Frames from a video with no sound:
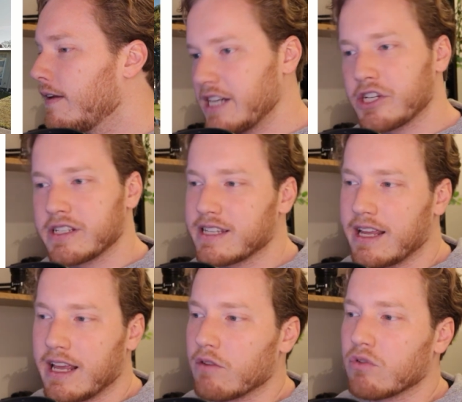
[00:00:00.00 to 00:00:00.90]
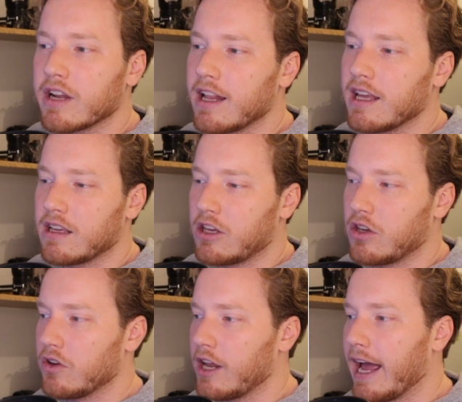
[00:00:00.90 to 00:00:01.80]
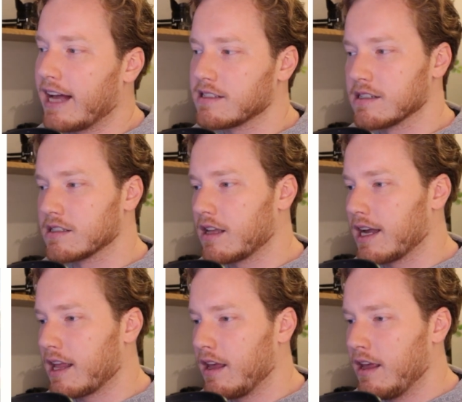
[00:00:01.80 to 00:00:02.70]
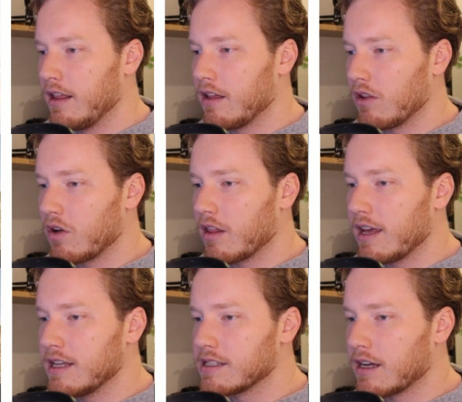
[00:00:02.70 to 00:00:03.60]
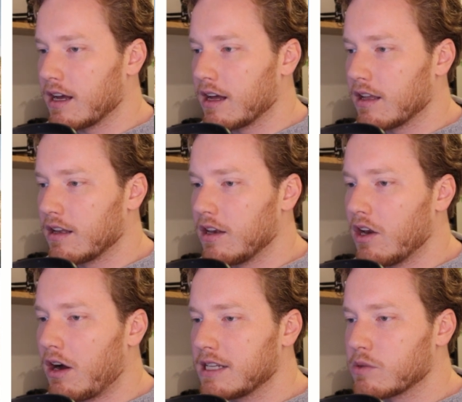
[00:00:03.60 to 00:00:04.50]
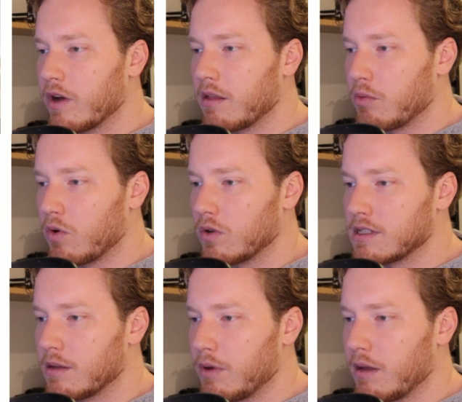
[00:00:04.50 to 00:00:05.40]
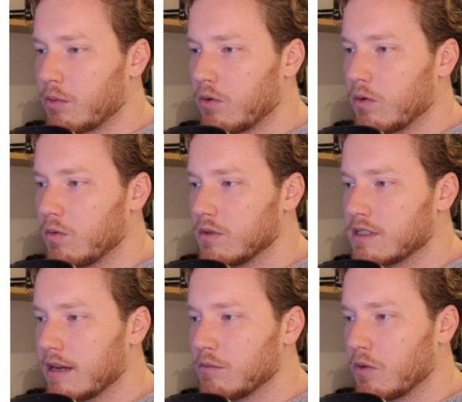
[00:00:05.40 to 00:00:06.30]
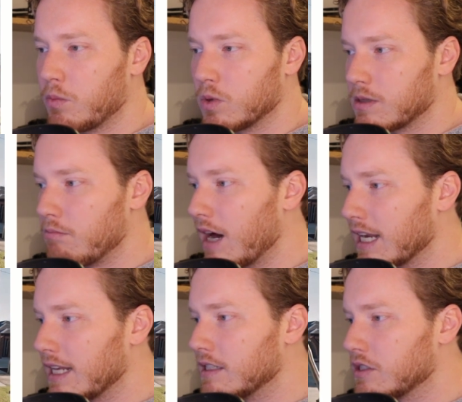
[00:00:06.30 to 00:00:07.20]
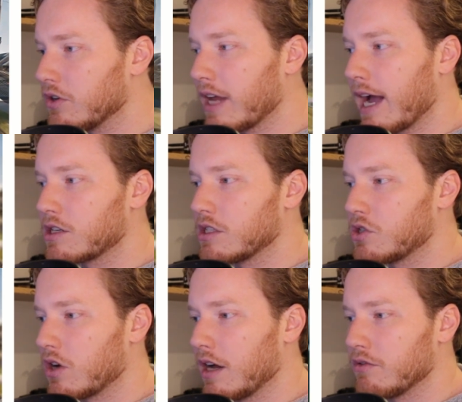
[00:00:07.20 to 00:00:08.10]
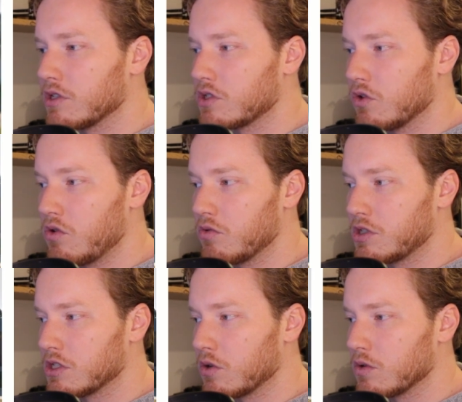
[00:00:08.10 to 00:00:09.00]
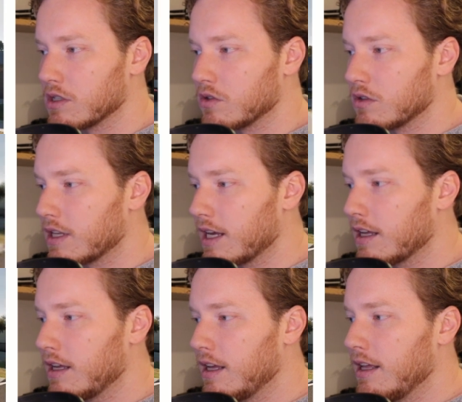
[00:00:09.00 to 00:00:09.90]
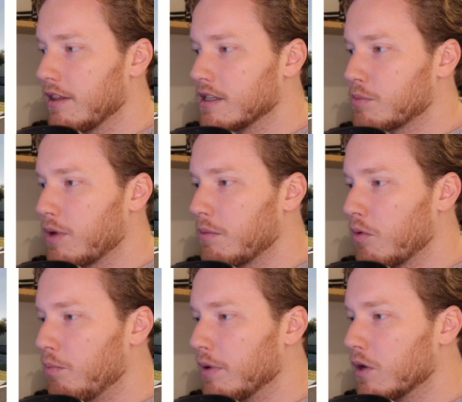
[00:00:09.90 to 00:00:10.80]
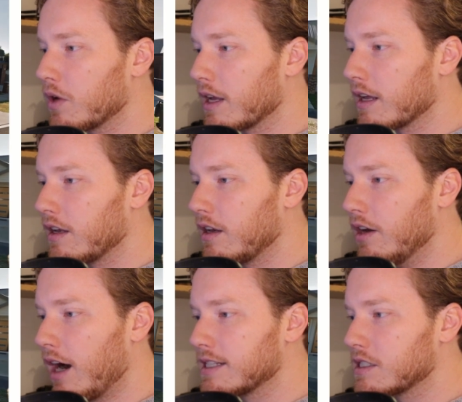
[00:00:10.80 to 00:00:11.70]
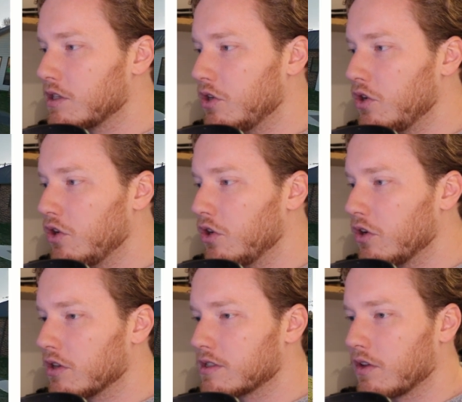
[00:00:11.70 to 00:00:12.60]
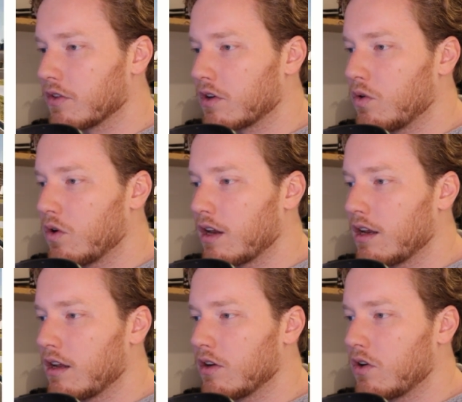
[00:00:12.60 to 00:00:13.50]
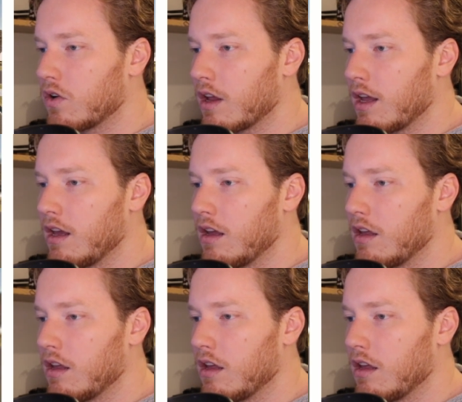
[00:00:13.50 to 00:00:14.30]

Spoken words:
As you can see here, really cute houses. Like a lot of these nice weatherboards that people seem to have put some money into to actually try and restore, which is always a good thing. There's people building nice new units on the corner here.